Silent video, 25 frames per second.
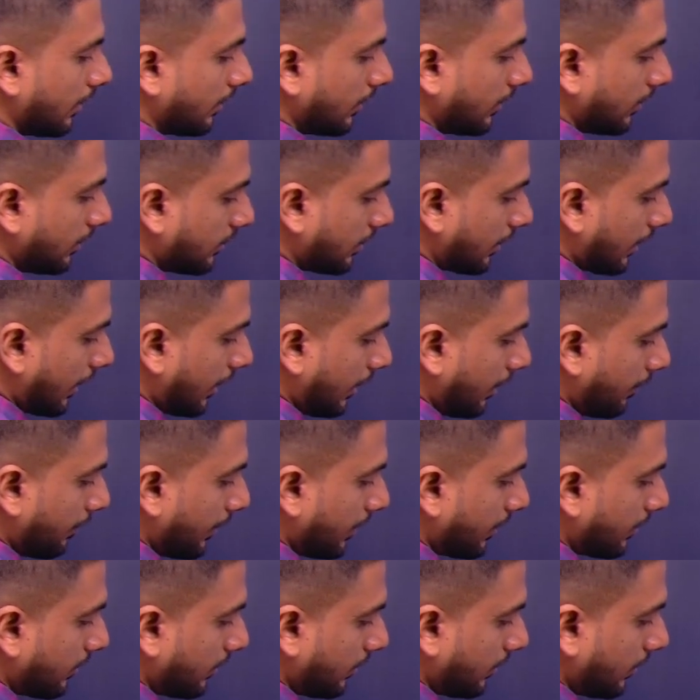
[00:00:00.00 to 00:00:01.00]
this
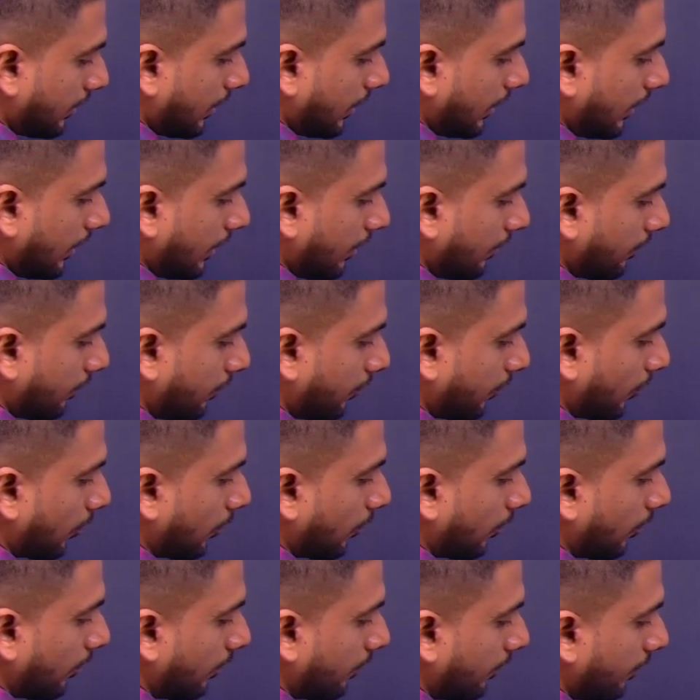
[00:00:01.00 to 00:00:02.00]
elements 3,
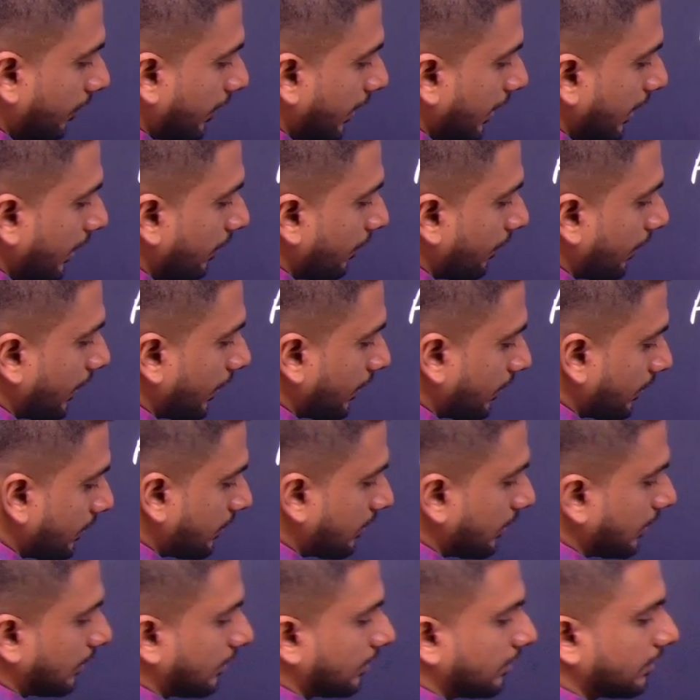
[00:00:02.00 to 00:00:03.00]
4, 5 and
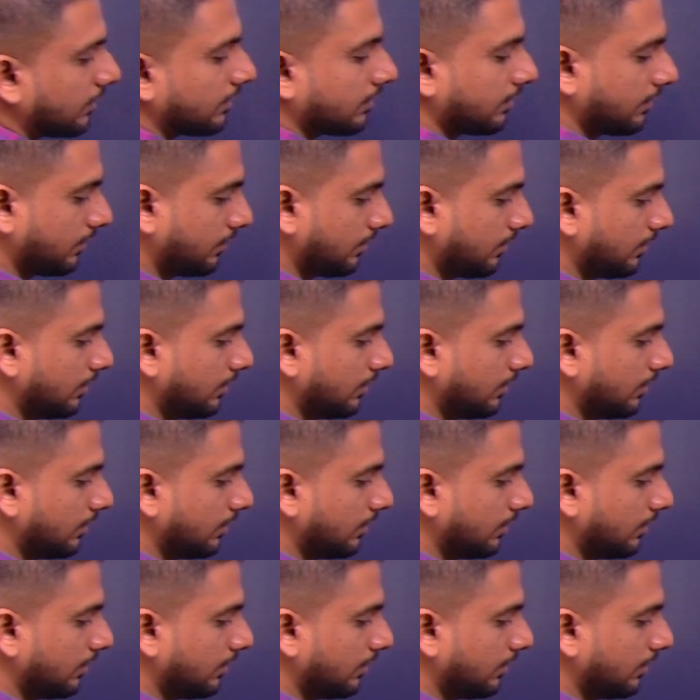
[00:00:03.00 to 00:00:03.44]
6,